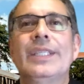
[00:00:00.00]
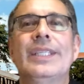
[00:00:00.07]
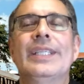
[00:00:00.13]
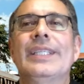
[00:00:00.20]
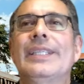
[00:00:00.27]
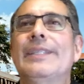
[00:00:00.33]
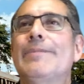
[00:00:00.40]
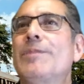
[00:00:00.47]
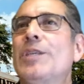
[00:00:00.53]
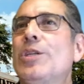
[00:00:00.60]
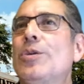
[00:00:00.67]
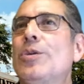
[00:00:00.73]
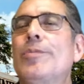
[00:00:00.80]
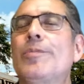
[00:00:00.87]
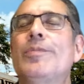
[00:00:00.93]
um, you
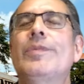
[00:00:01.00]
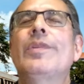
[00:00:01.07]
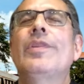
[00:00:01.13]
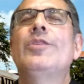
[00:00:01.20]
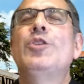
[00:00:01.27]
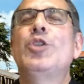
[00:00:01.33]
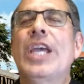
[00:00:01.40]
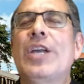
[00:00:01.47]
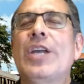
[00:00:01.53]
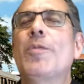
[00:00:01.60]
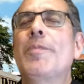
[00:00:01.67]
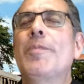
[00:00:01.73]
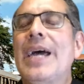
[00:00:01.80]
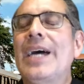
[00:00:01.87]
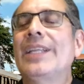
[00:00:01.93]
know, Jen
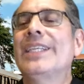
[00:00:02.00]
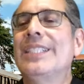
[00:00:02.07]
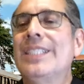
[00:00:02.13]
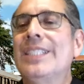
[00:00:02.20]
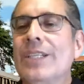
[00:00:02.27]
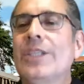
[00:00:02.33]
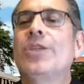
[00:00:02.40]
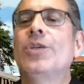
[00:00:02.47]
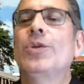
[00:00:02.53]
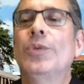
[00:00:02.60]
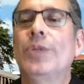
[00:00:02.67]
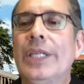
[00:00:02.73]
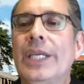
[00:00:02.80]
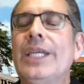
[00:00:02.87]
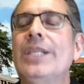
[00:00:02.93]
O'Malley Dillon, who
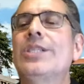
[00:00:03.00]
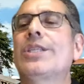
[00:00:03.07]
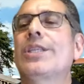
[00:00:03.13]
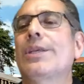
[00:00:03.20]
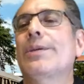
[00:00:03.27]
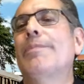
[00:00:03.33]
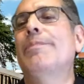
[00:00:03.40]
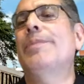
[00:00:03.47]
leads the,